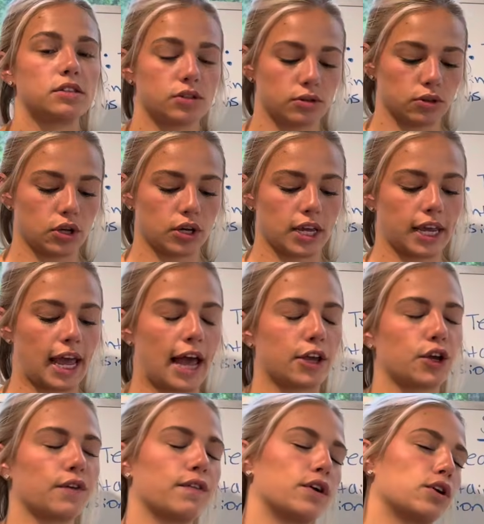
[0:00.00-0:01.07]
So looking at
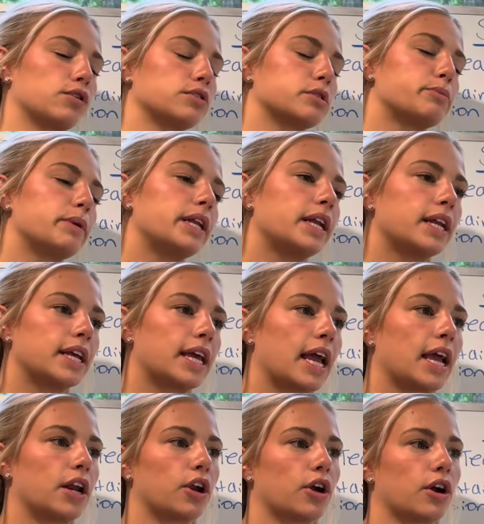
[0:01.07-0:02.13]
your vertical speed
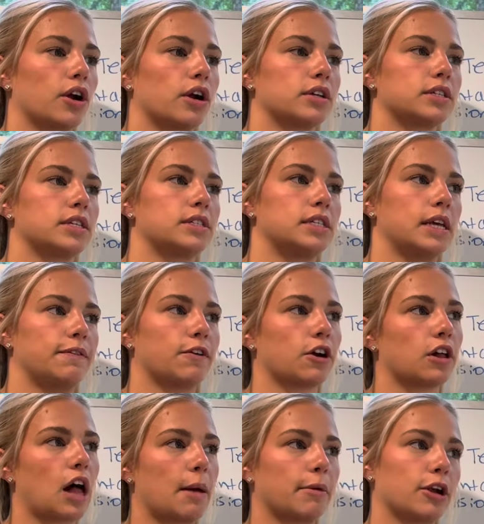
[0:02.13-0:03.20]
indicator to see if you're
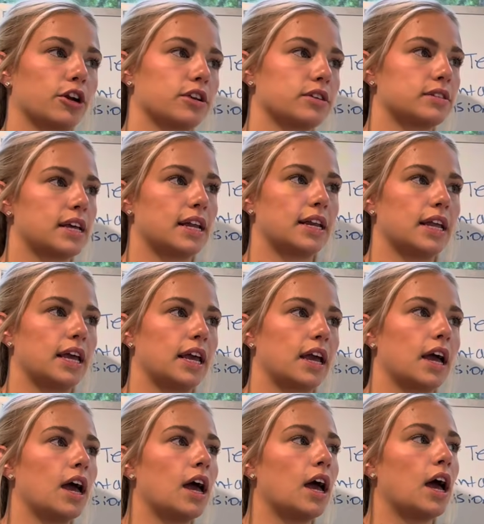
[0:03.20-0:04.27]
climbing or descending,